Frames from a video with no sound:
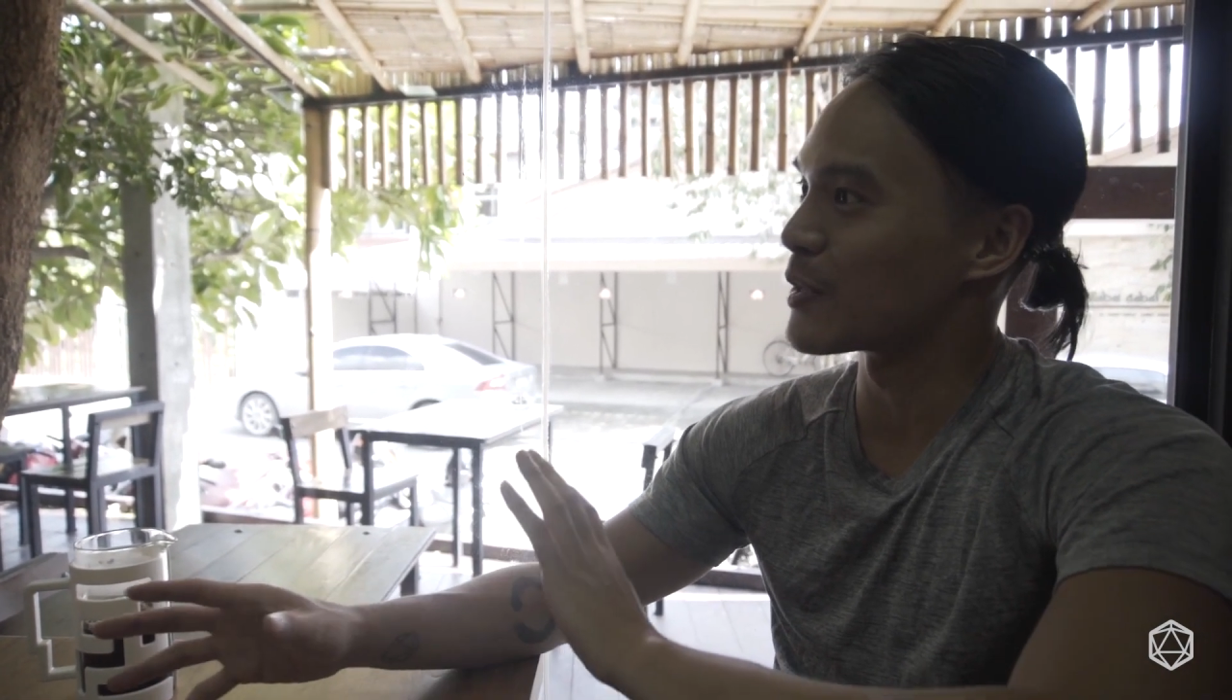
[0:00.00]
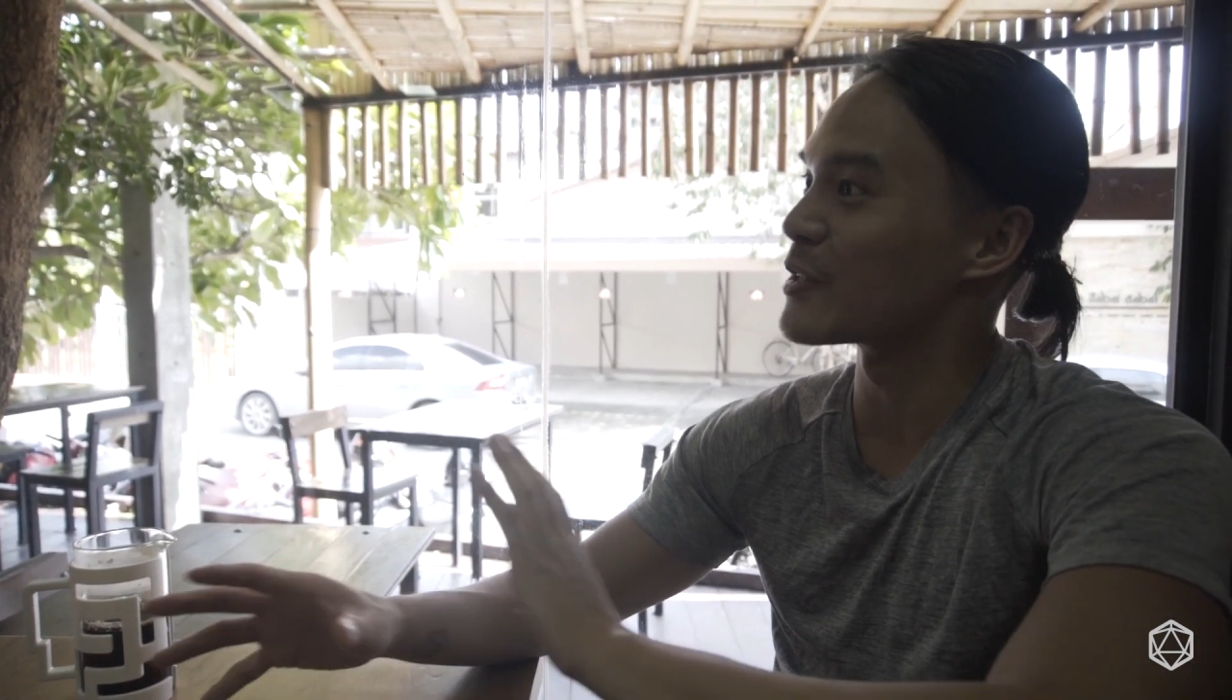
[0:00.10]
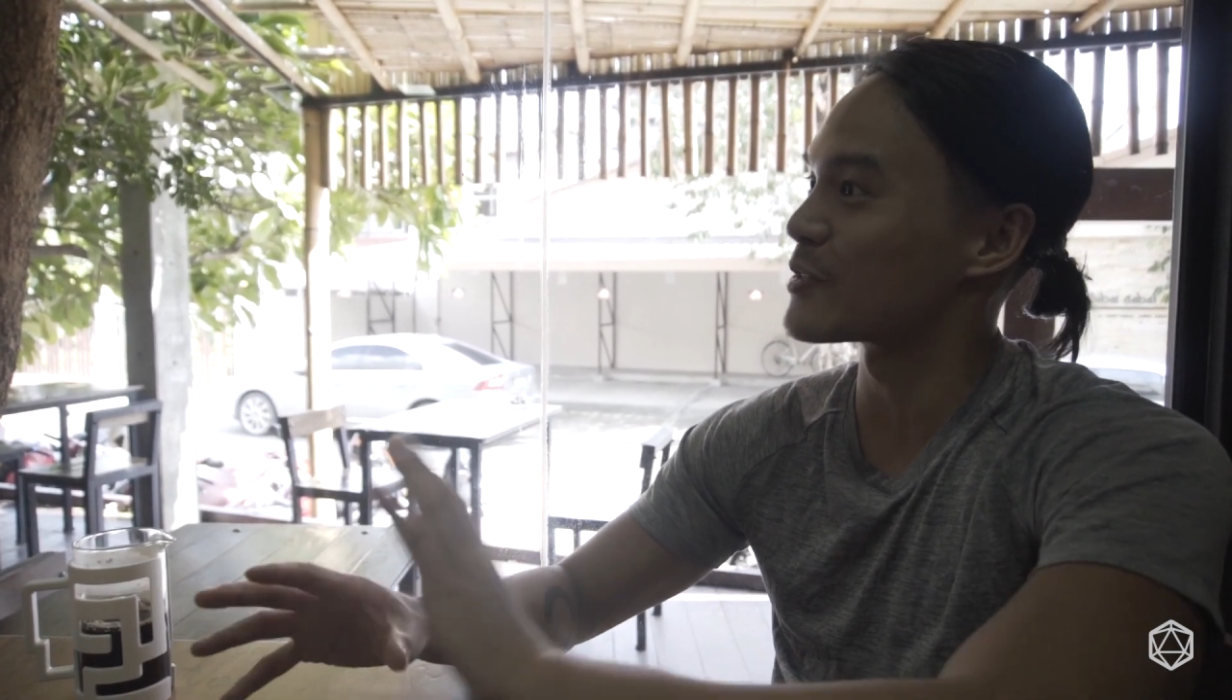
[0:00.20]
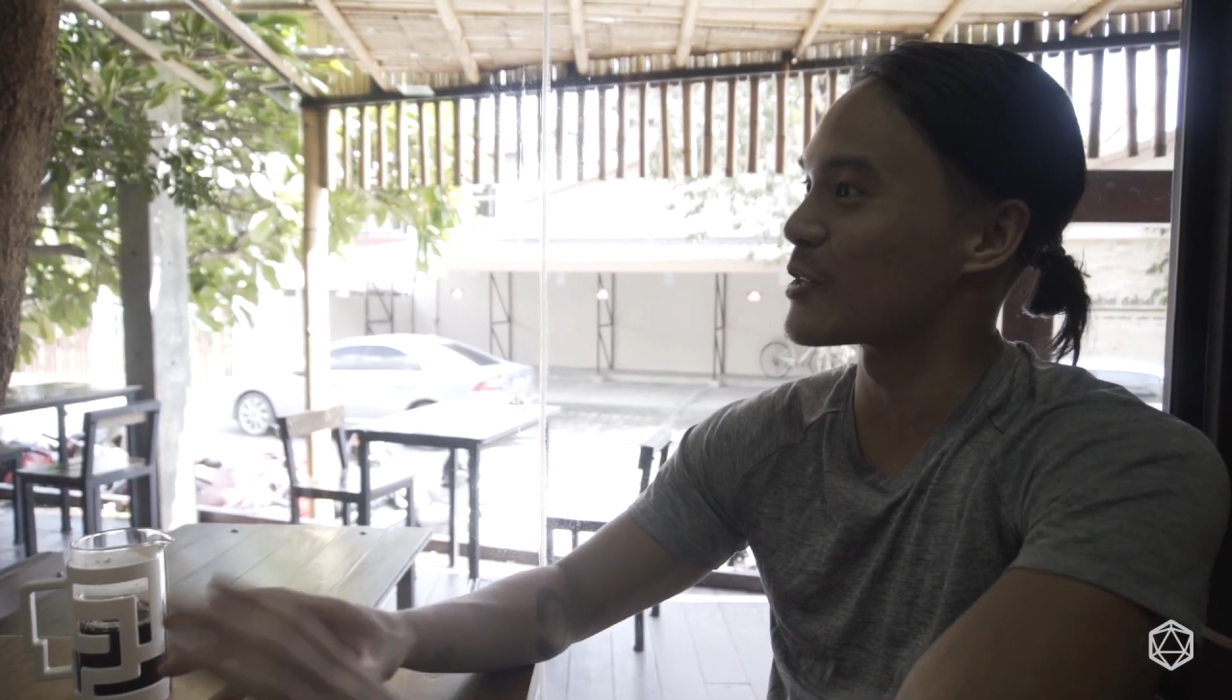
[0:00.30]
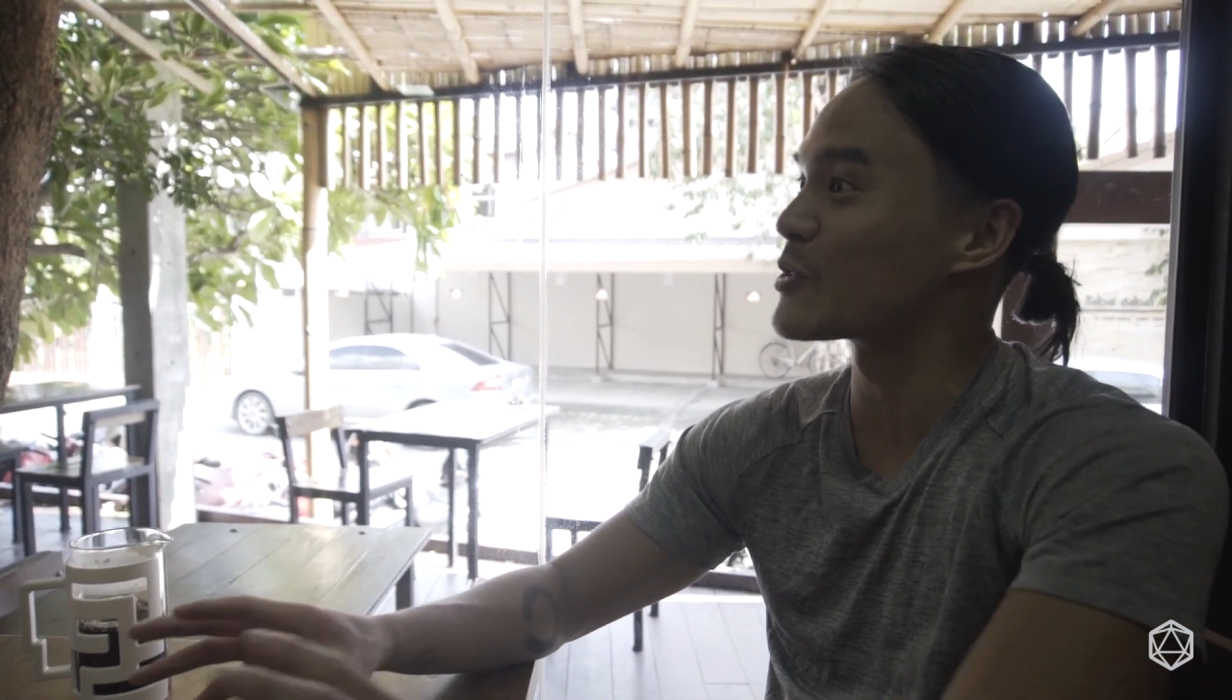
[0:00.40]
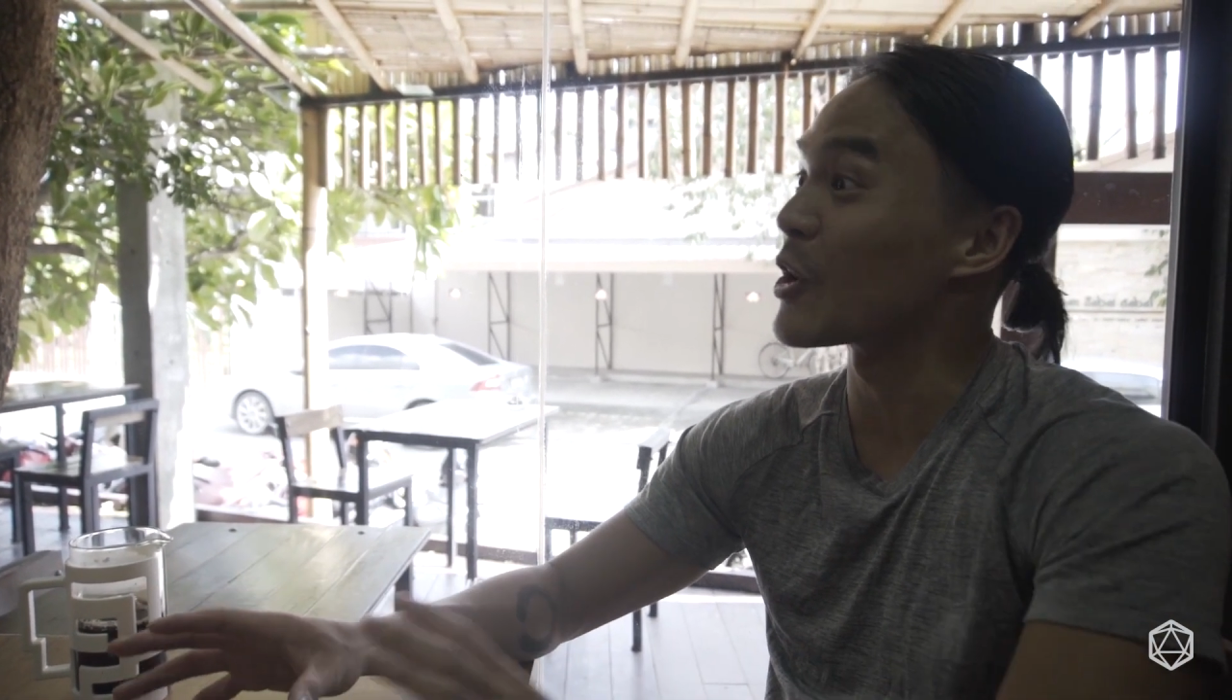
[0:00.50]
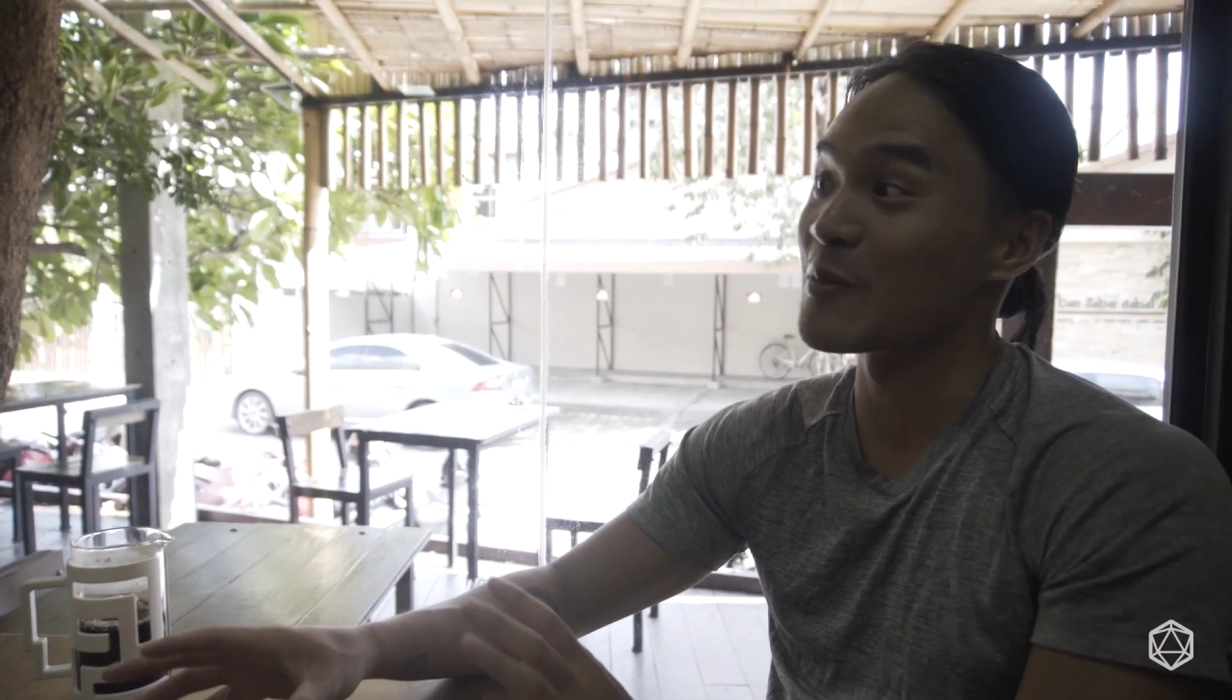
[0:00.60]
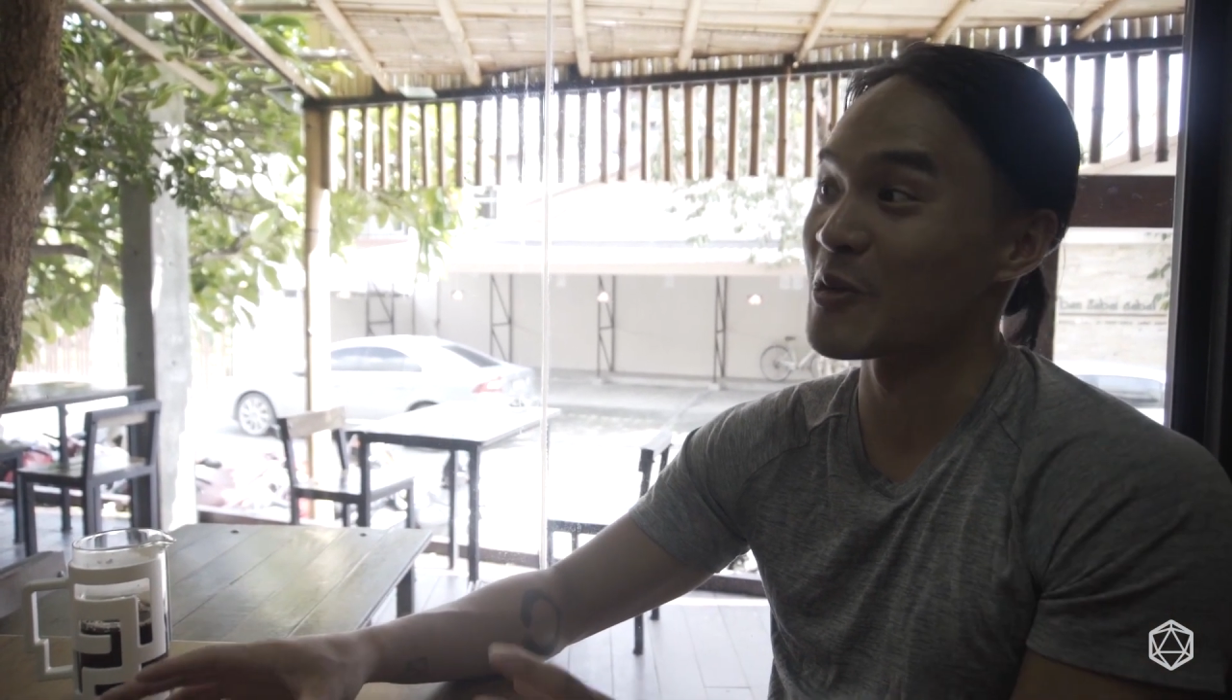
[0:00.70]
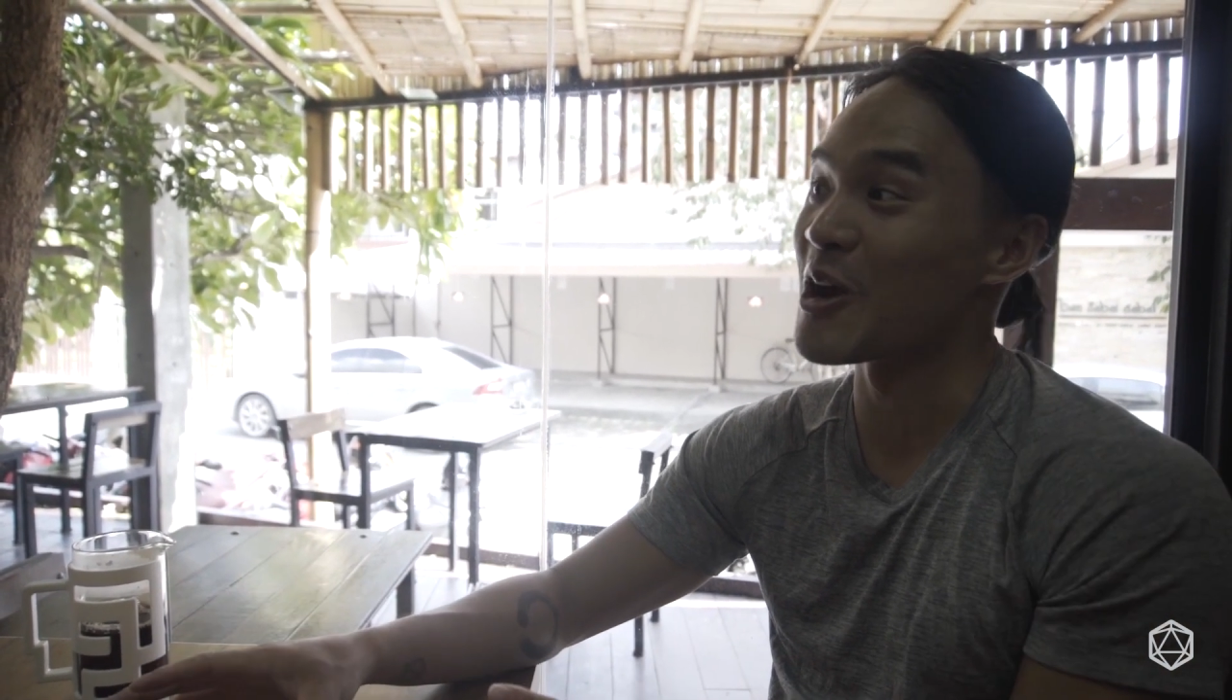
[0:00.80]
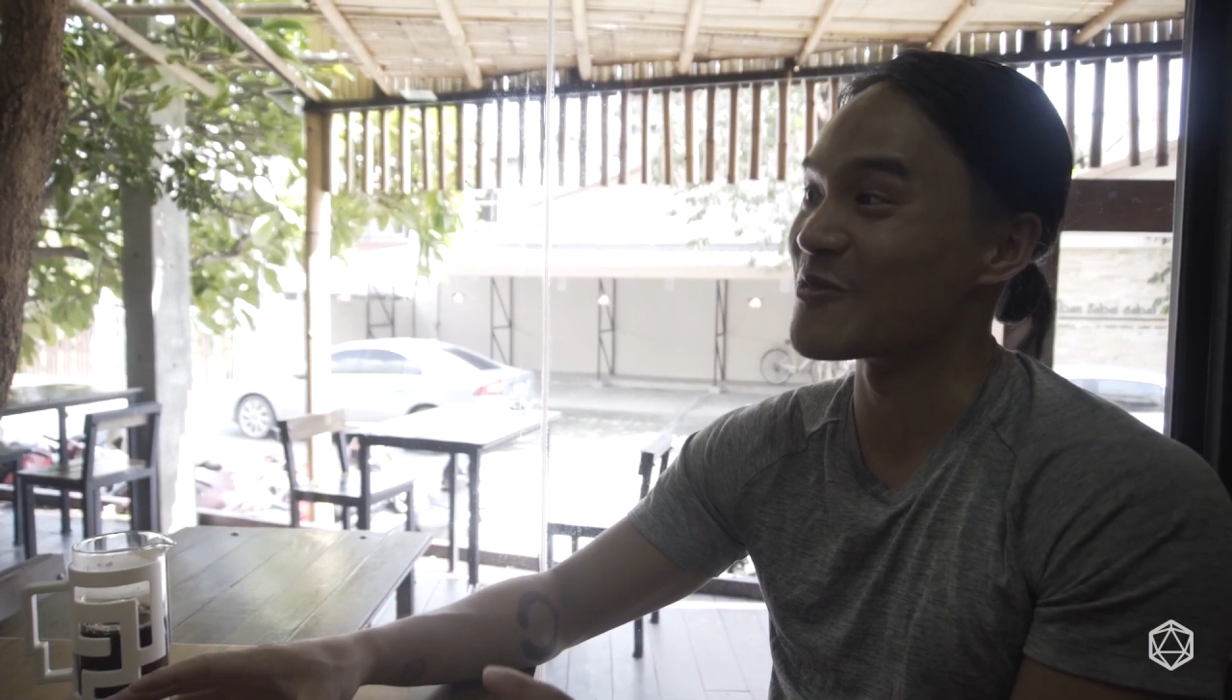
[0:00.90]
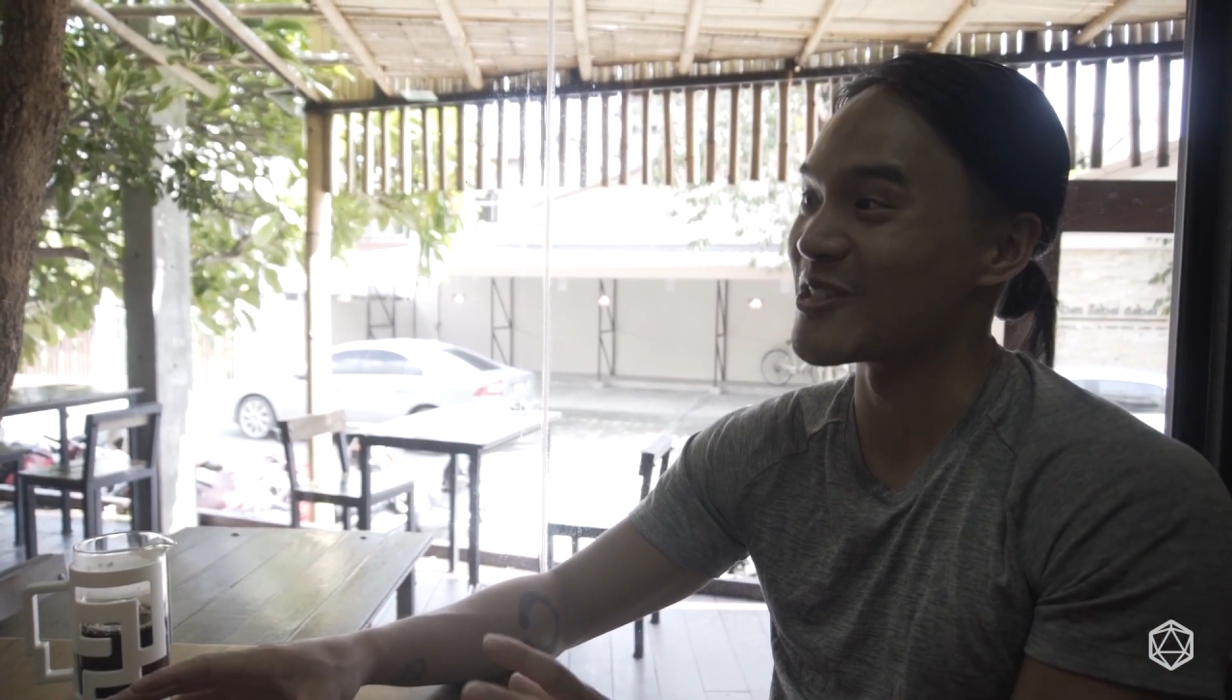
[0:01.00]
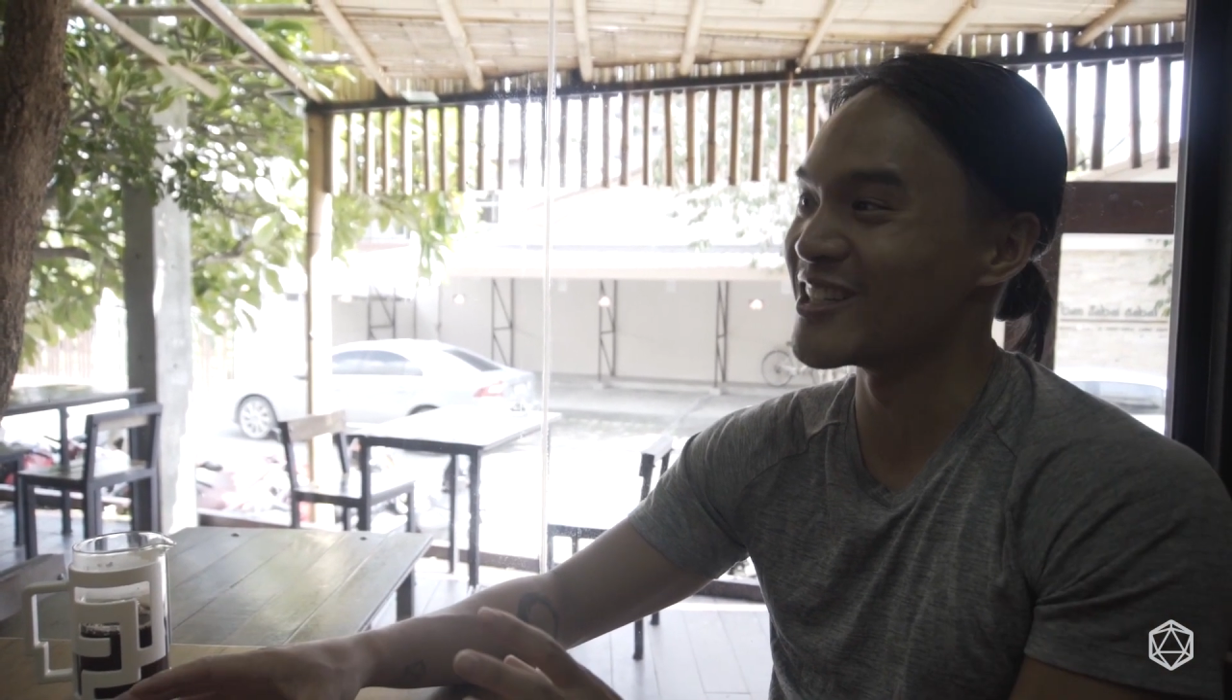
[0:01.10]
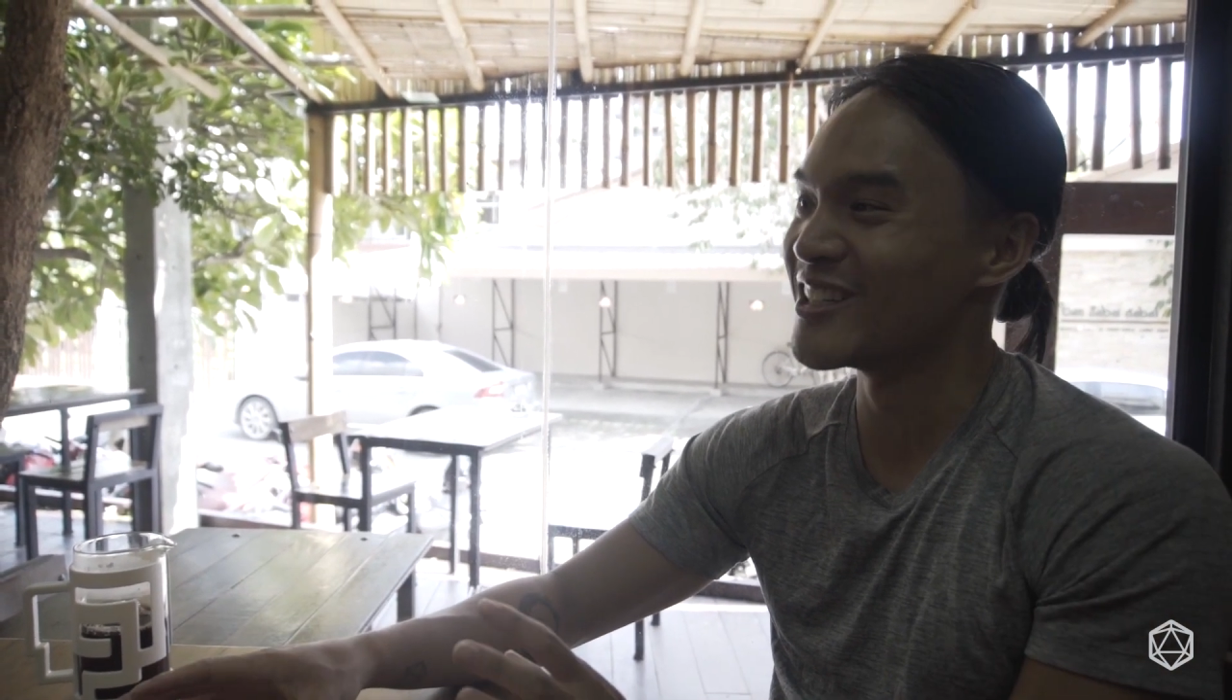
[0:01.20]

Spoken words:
let's talk about coffee.